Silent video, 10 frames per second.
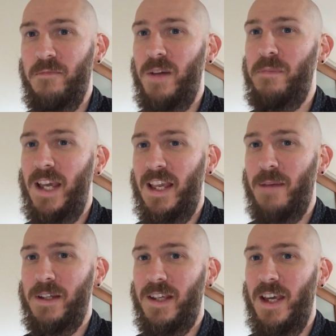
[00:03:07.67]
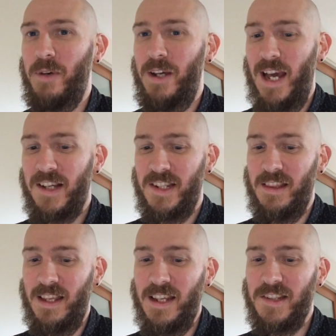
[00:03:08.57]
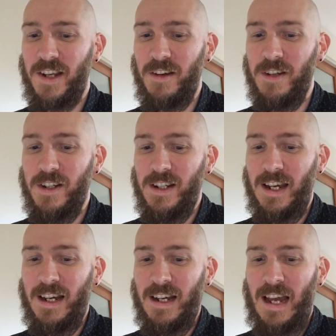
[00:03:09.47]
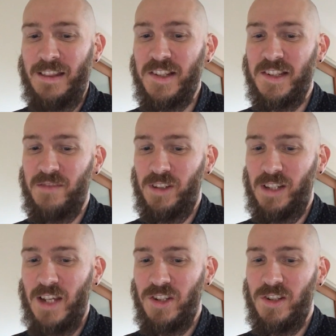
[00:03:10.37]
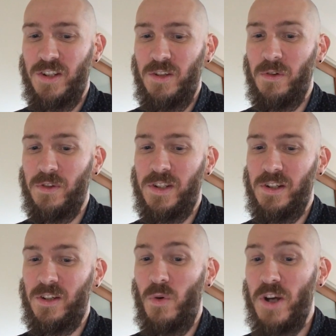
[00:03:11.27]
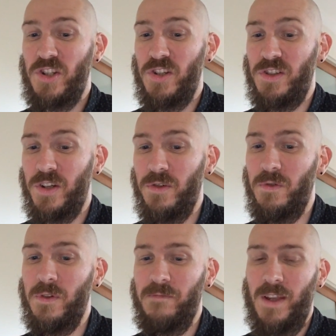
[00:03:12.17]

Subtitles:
We're picking up a Kiwi accent there. So, and this is in relation to question 2.